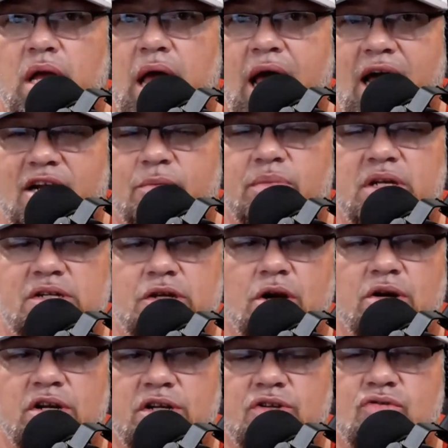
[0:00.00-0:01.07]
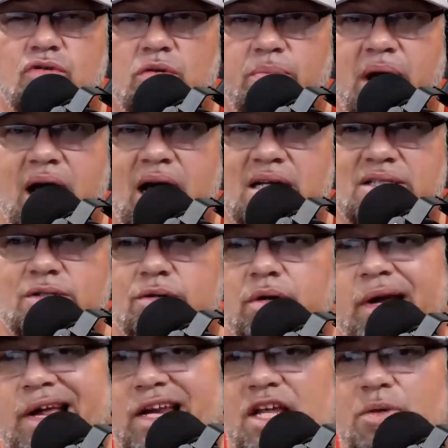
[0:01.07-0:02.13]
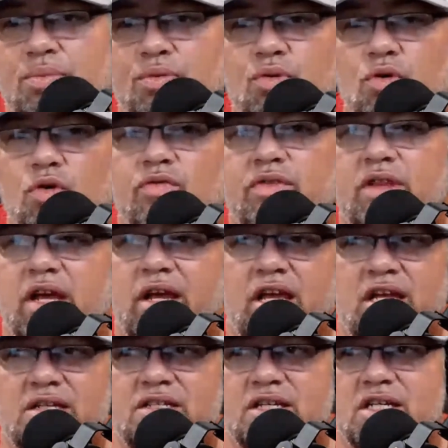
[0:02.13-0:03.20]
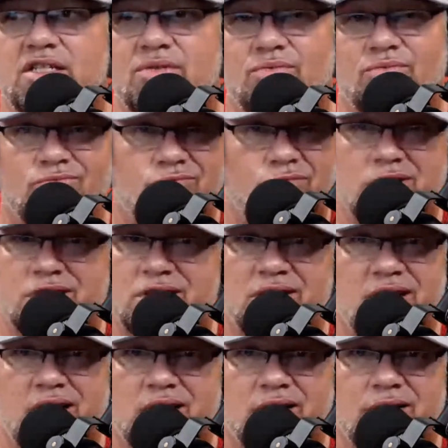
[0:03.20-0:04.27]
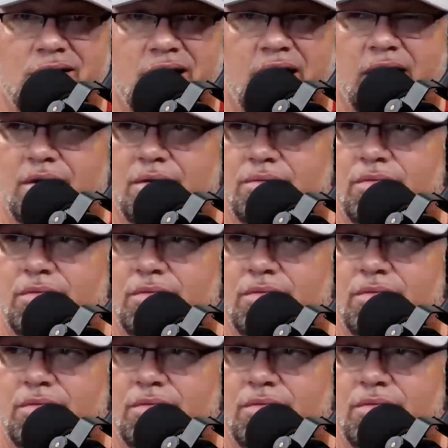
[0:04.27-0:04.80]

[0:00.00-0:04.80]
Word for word: had to be turned into a passer, and he proved that he just wasn't that good at it.